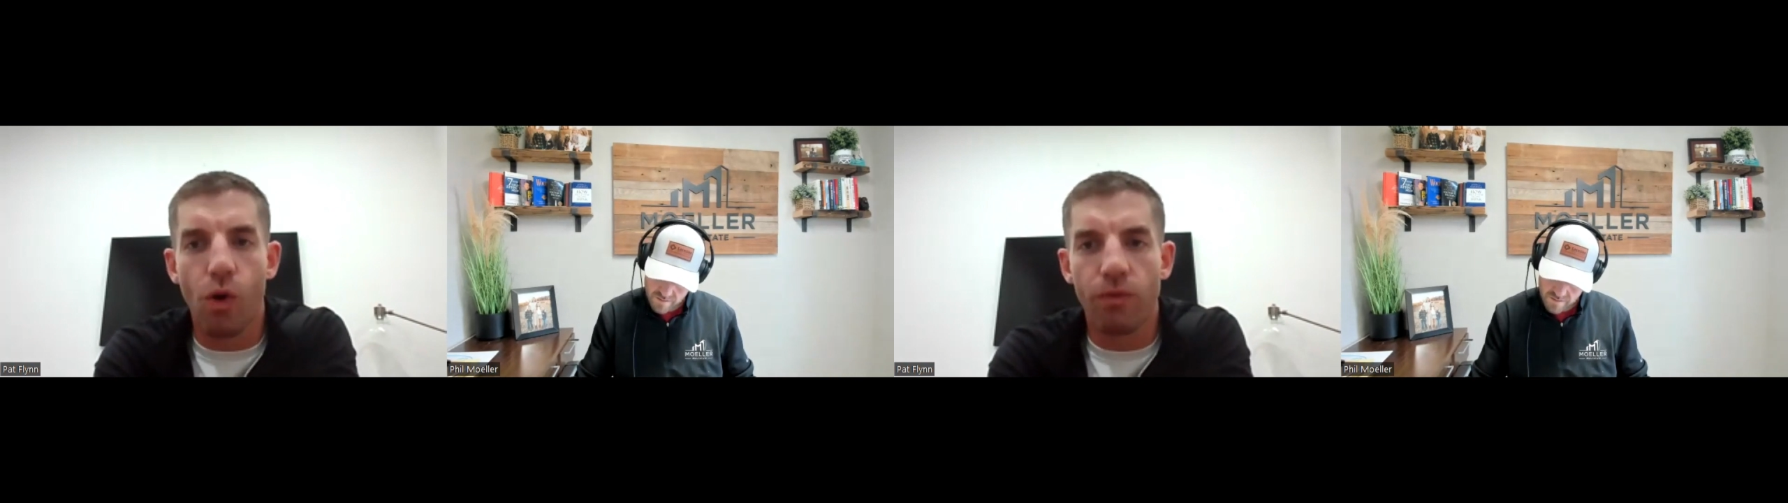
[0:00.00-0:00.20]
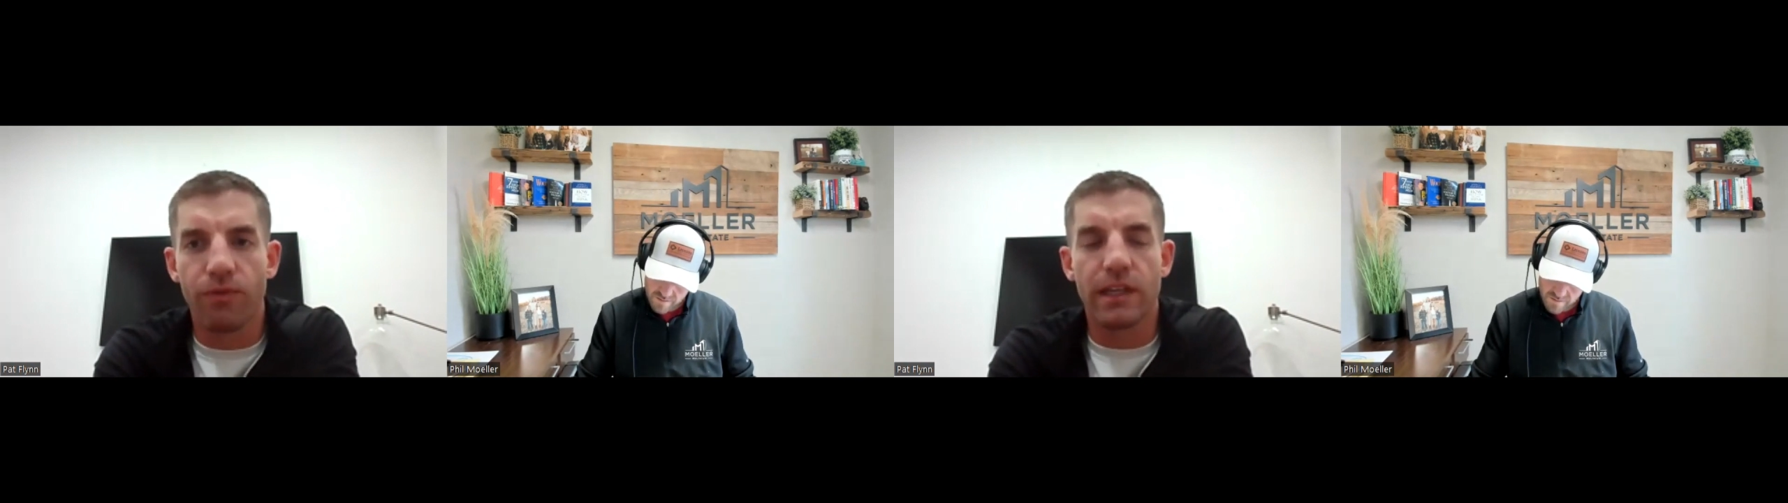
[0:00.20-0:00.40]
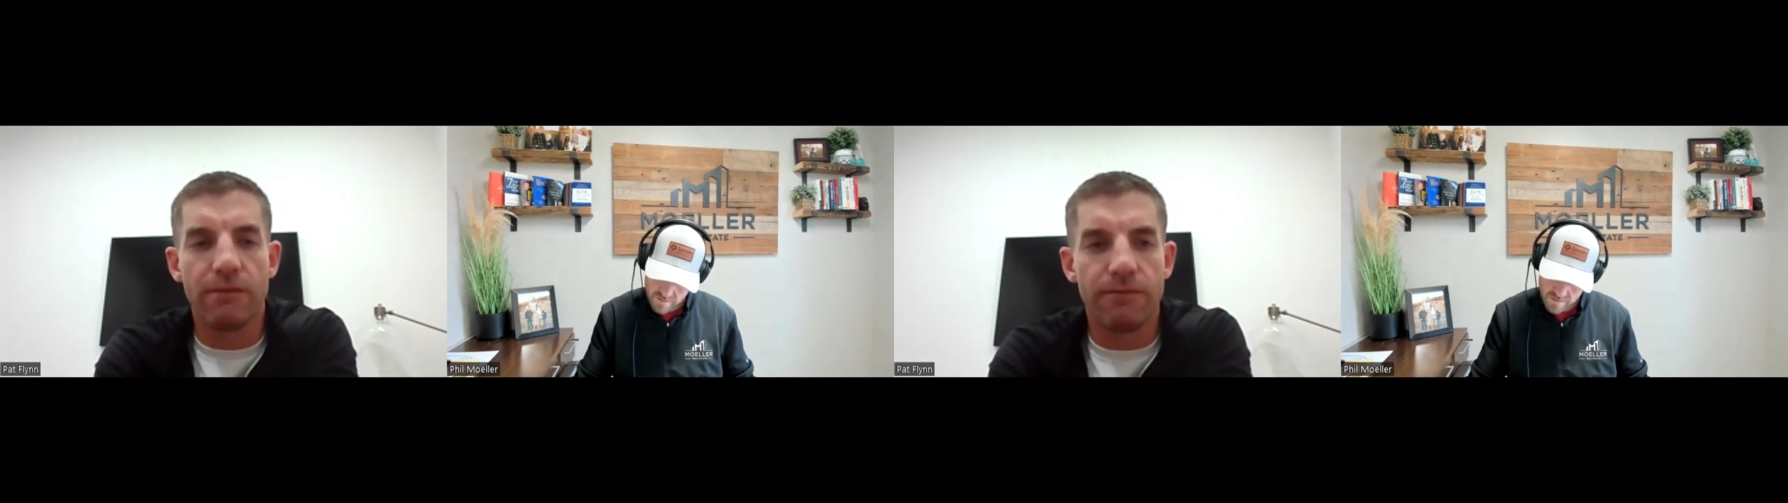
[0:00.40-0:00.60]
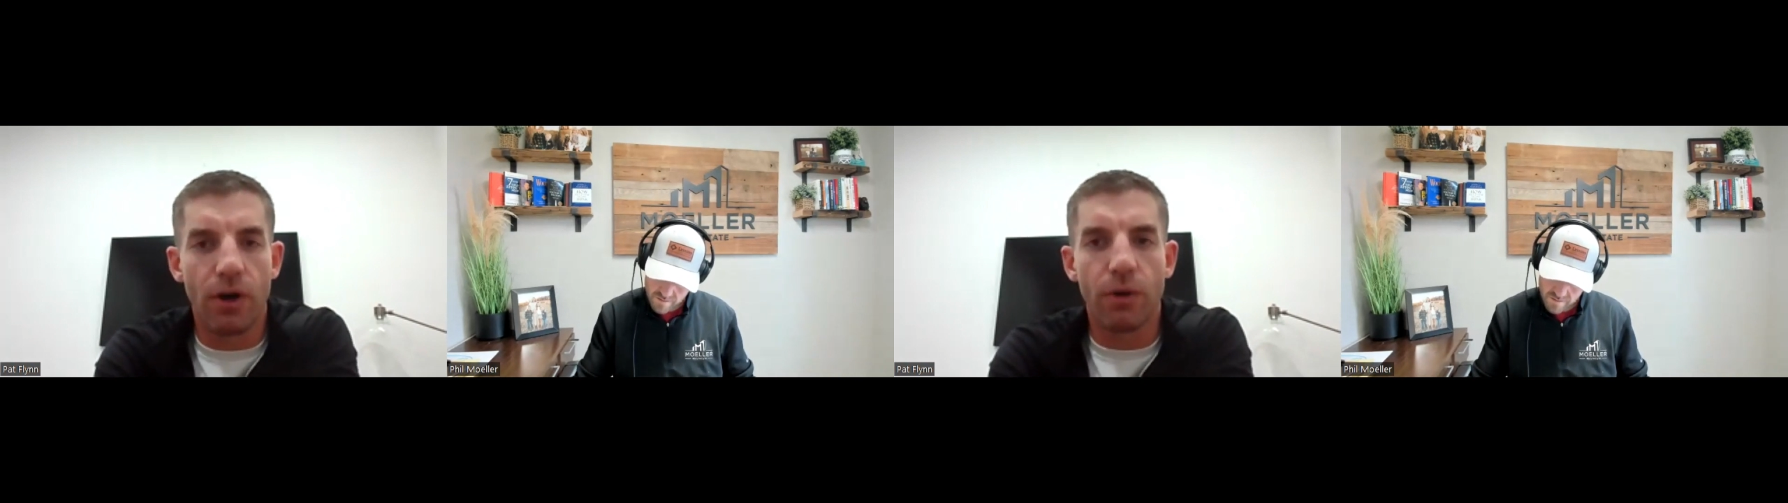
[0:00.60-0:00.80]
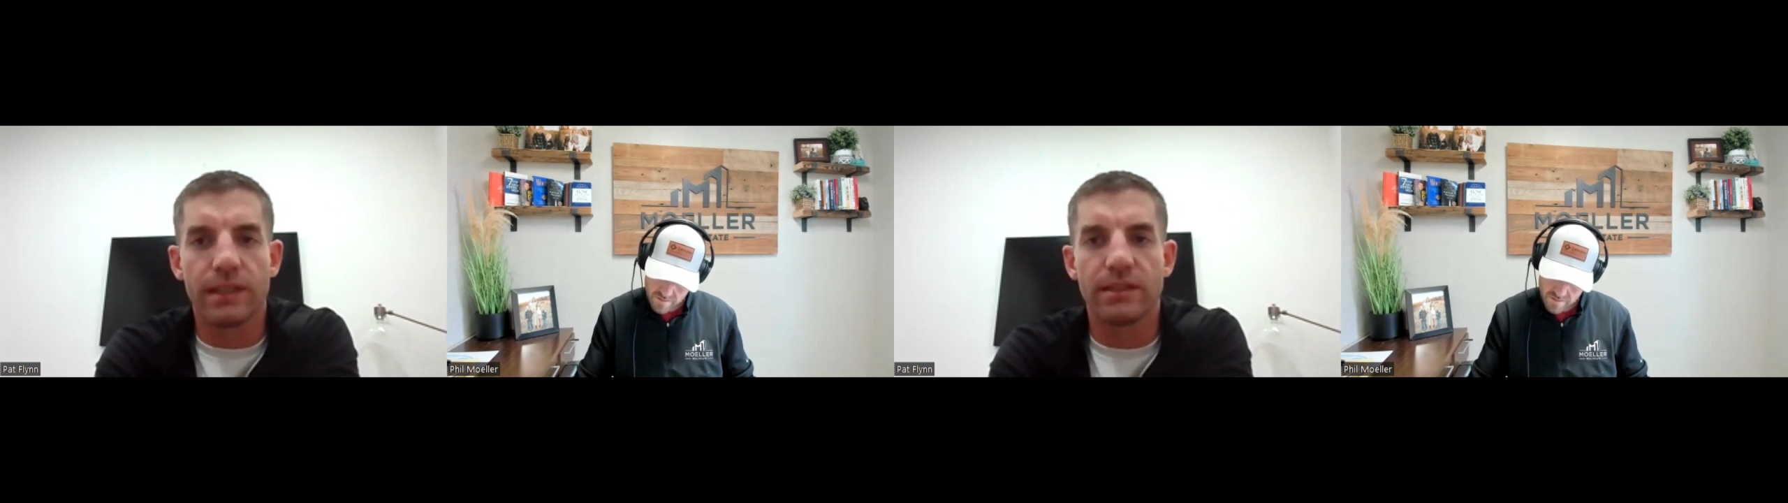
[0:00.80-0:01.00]
overly
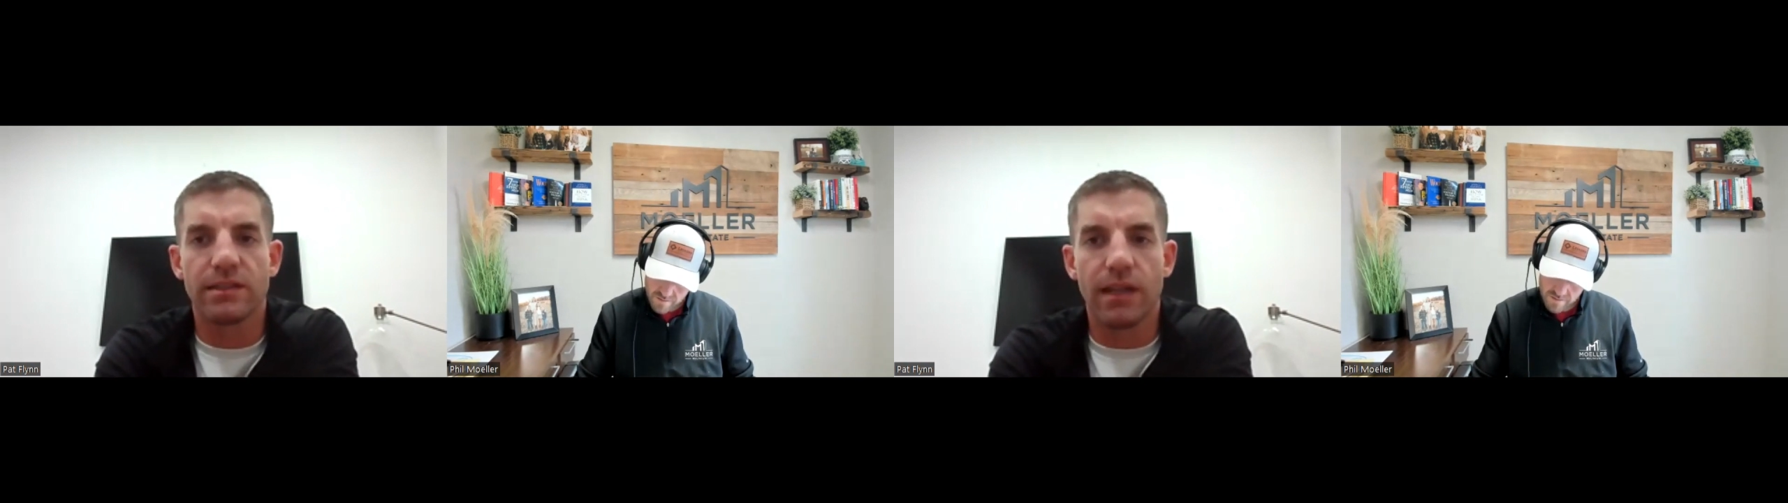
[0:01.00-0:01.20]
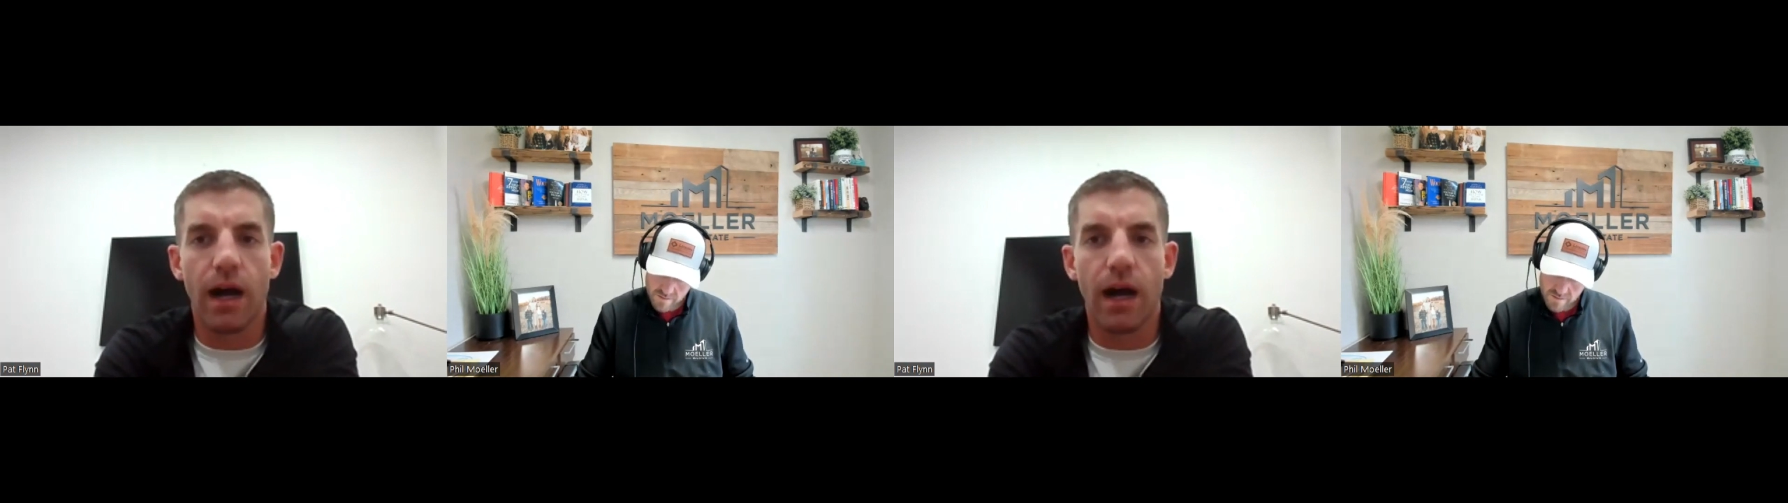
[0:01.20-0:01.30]
focused